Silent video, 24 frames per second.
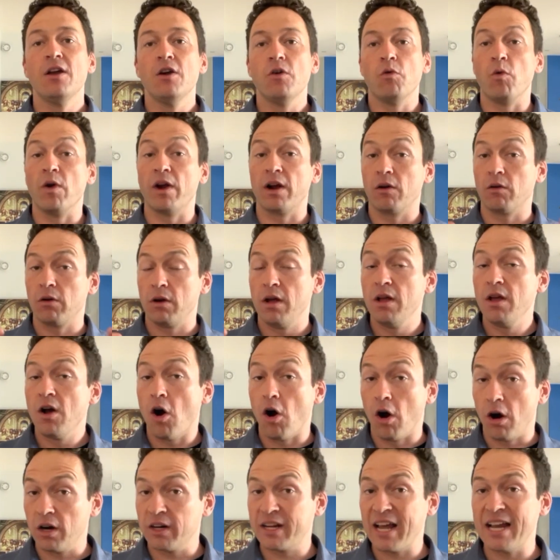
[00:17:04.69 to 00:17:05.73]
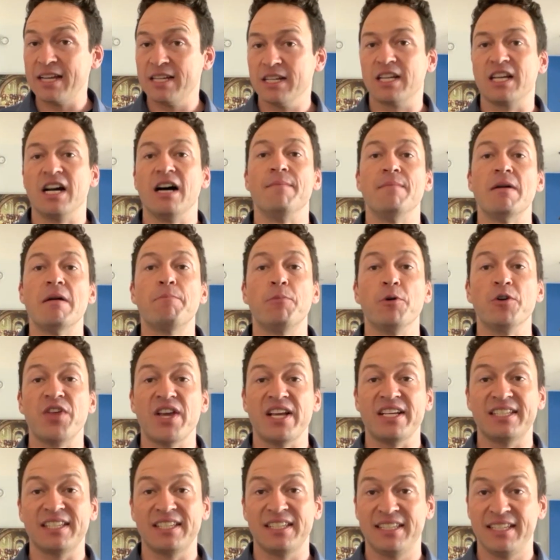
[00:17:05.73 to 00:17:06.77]
where Arc had to come up with a
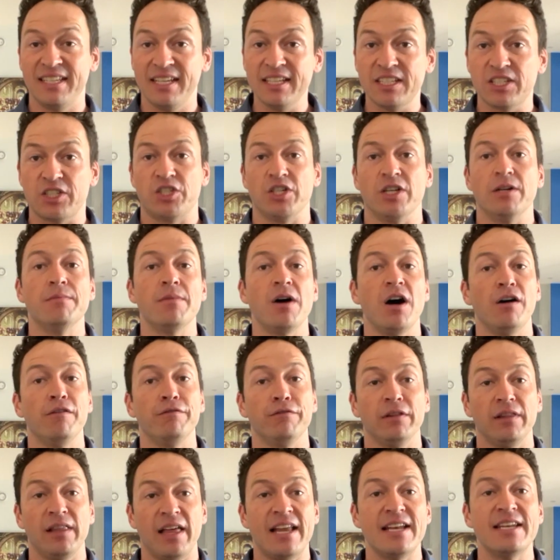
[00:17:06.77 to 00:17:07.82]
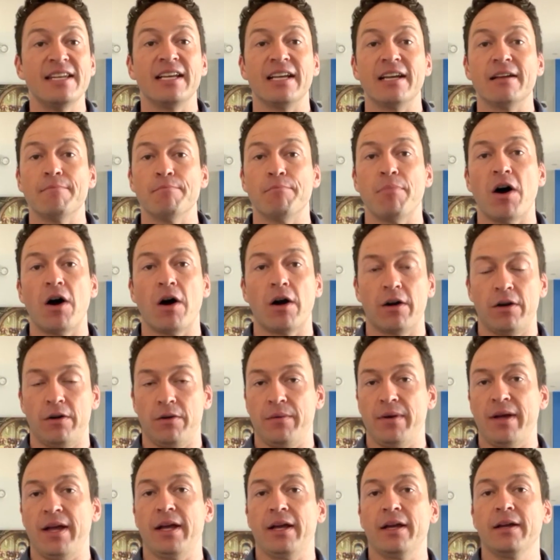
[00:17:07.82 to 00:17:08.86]
system of lending and
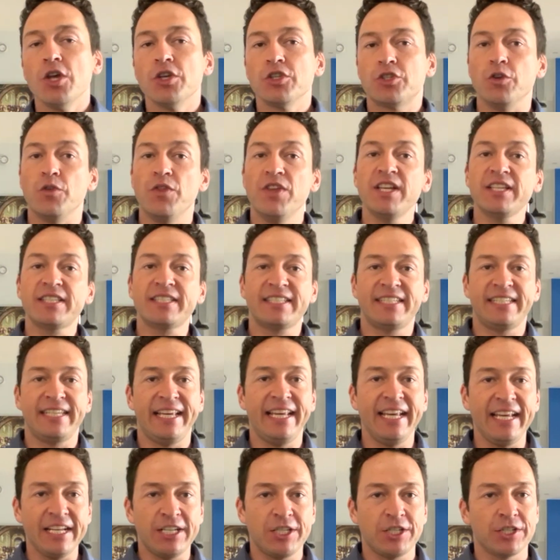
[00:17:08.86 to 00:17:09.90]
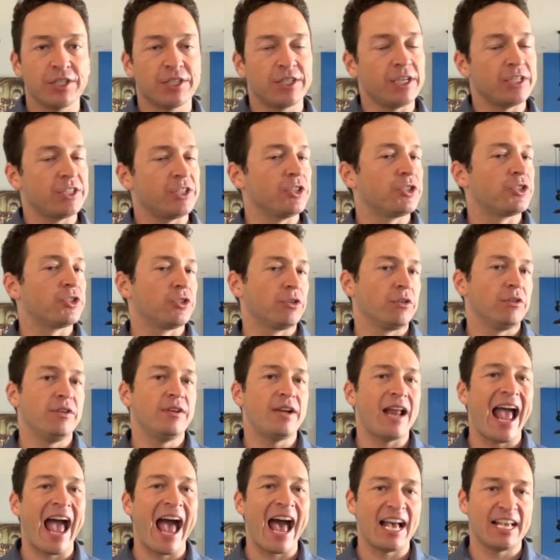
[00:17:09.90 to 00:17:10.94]
borrowing. So this teaches us a
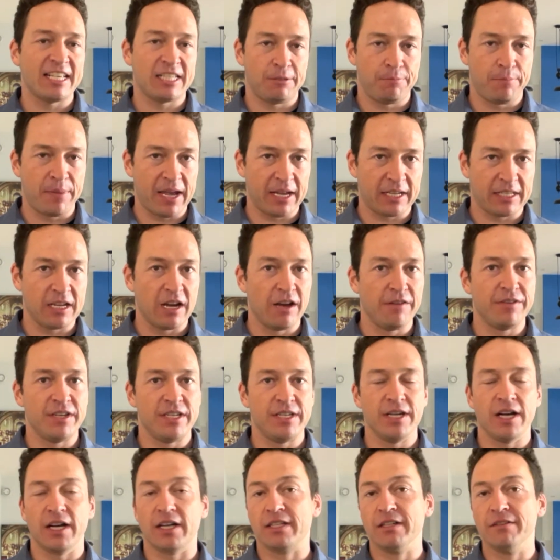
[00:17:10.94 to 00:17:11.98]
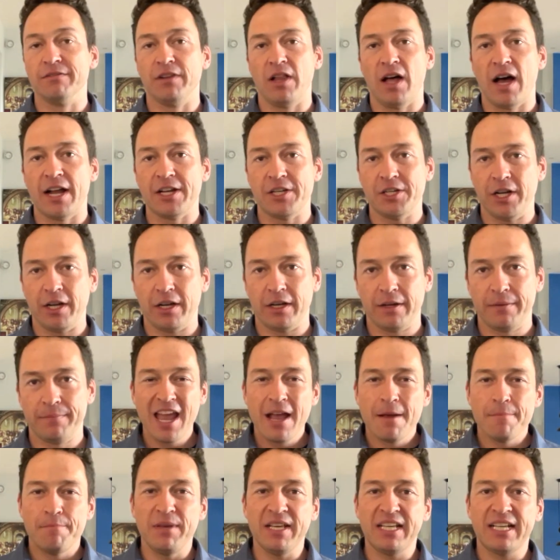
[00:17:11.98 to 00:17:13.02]
certain aspect of inductive logic.
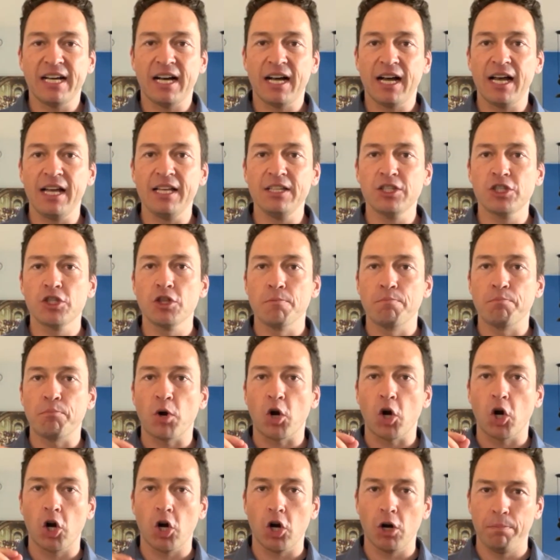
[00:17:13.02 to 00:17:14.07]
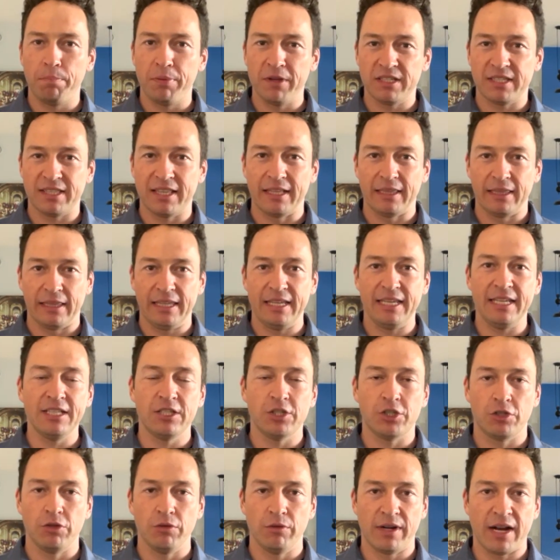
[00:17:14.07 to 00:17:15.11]
Because the purpose that leads
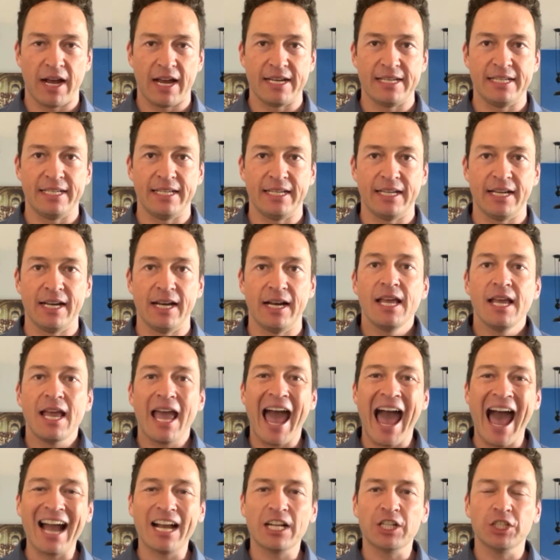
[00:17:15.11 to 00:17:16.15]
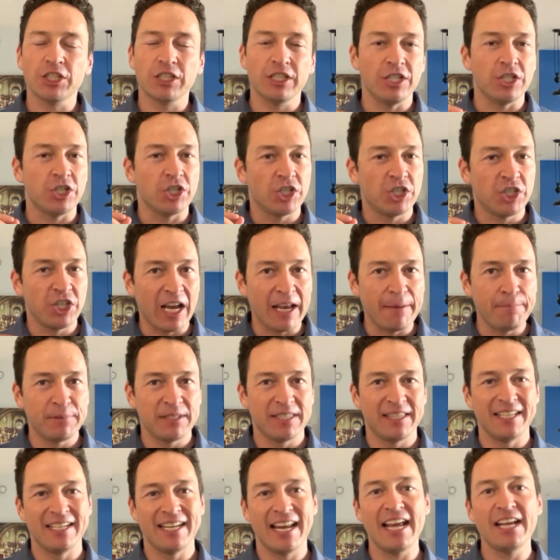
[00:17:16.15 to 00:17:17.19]
to an idea actually shapes
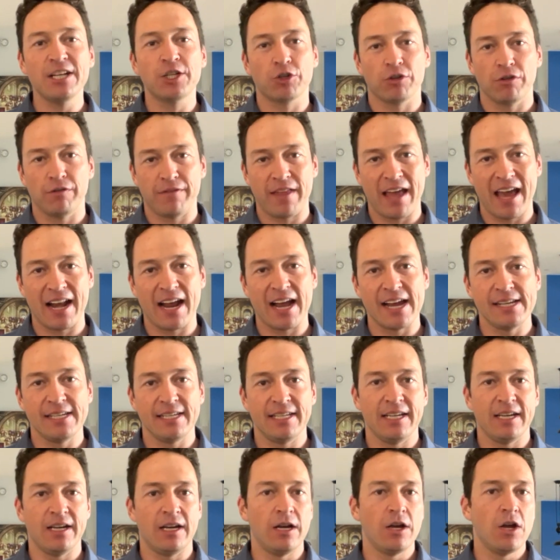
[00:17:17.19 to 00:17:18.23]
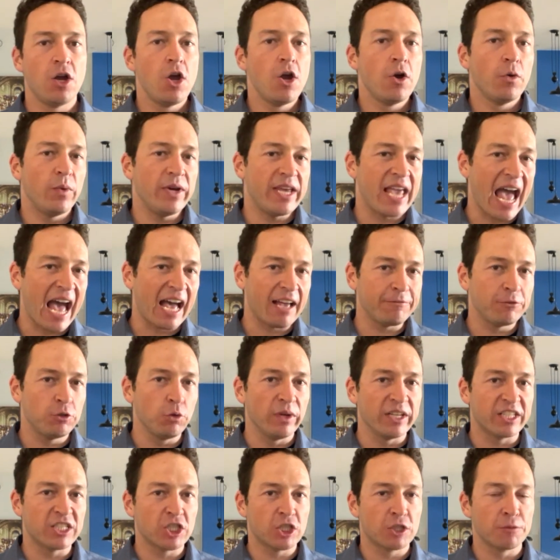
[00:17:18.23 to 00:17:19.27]
the nature of that idea, we have to
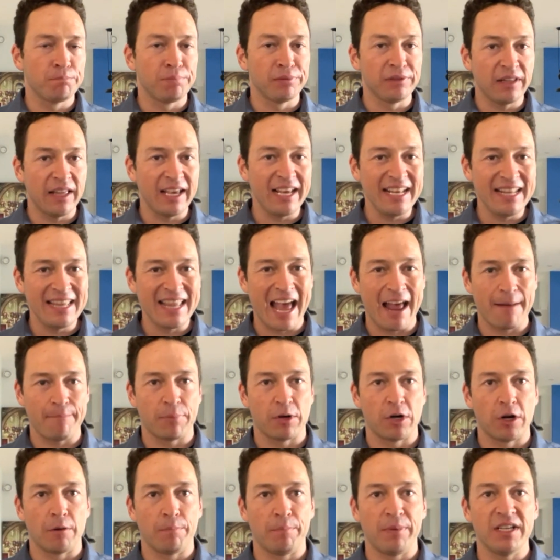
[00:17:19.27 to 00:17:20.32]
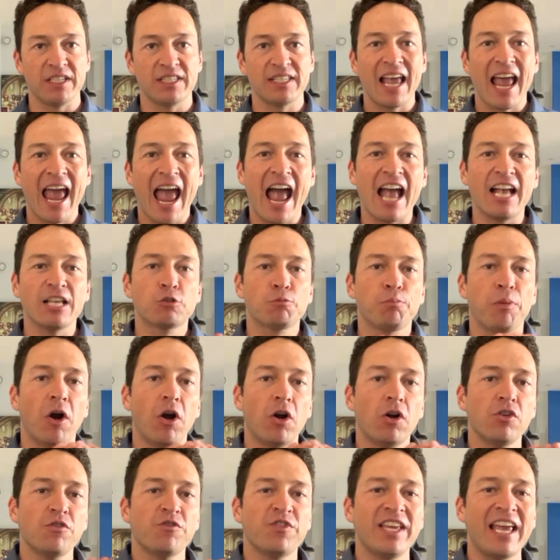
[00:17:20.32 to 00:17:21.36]
explain that purpose as
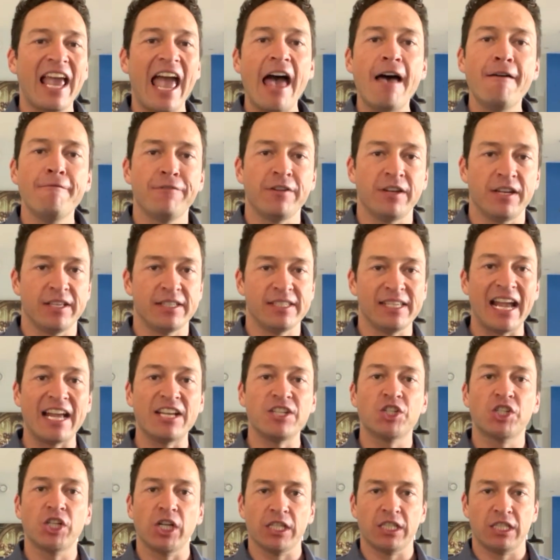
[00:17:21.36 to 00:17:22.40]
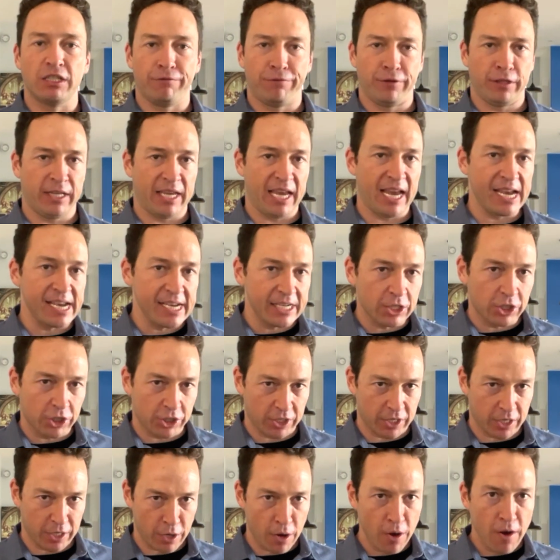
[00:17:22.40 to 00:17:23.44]
part of the evidence and
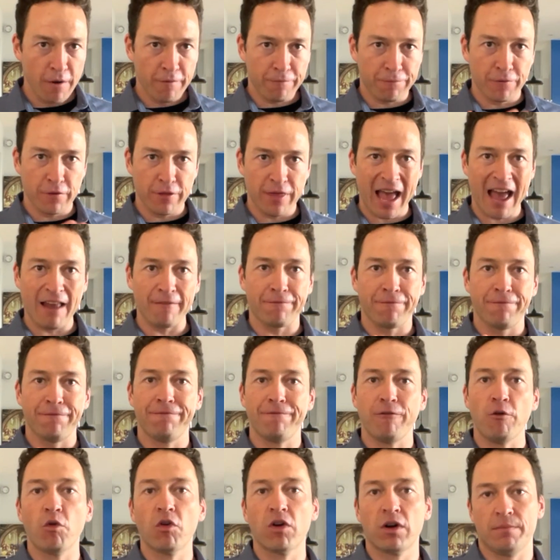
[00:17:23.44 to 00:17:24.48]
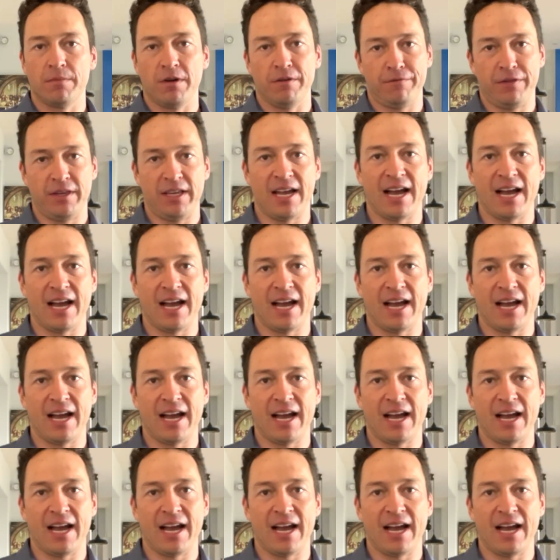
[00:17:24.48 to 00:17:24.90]
justification for that form of the